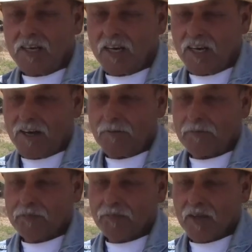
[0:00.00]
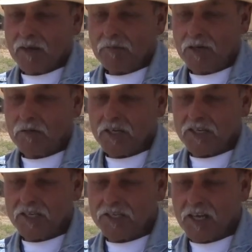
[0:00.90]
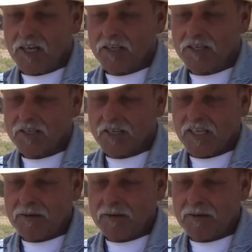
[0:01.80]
Um, but in Gonzales, uh,